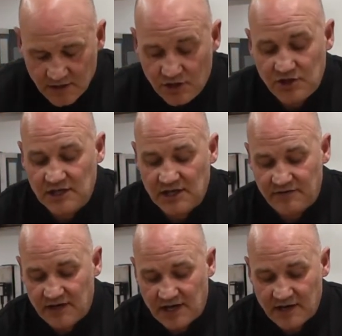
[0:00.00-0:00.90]
You could
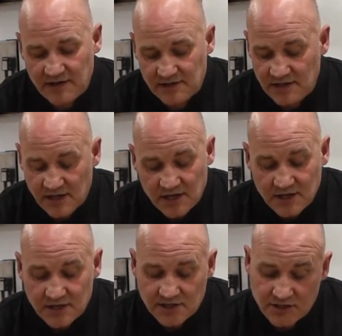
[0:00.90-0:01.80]
even add
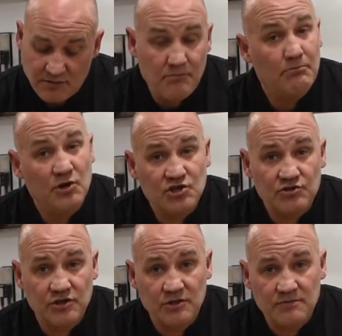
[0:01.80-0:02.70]
some
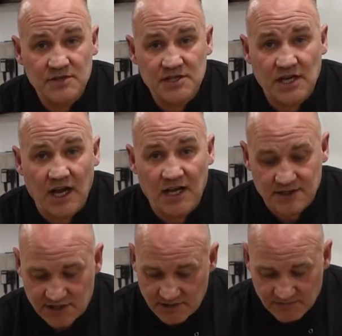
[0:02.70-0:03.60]
mushrooms
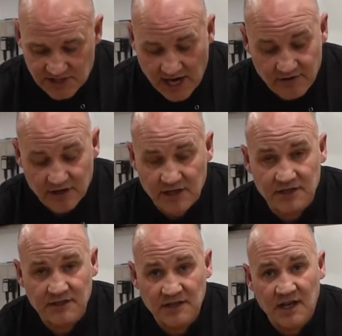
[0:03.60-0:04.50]
and some
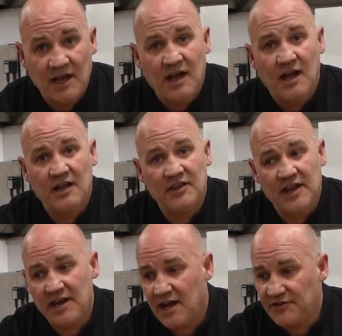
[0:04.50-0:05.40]
tarragon, and
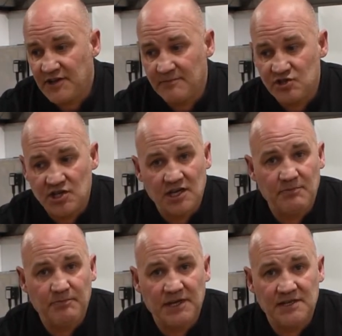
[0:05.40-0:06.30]
then add them
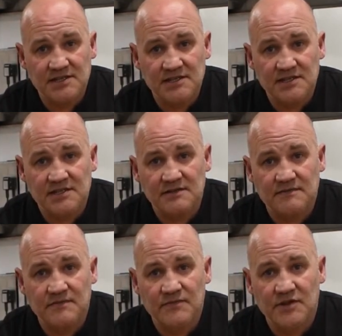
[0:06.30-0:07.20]
chicken pieces
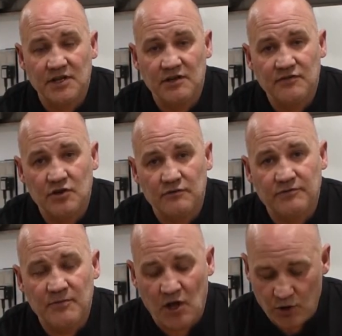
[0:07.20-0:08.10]
that you've cooked
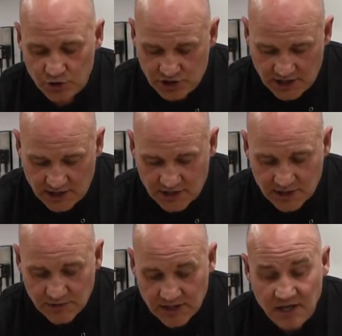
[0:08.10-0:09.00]
from the whole chicken
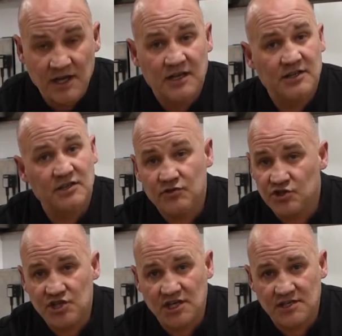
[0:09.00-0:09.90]
to it, and then you've
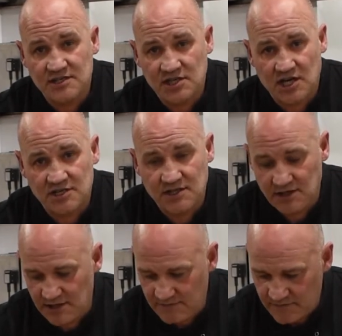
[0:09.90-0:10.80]
got chicken
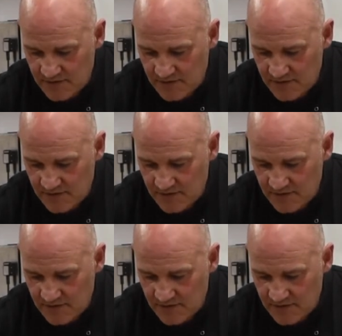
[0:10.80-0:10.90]
chasseur.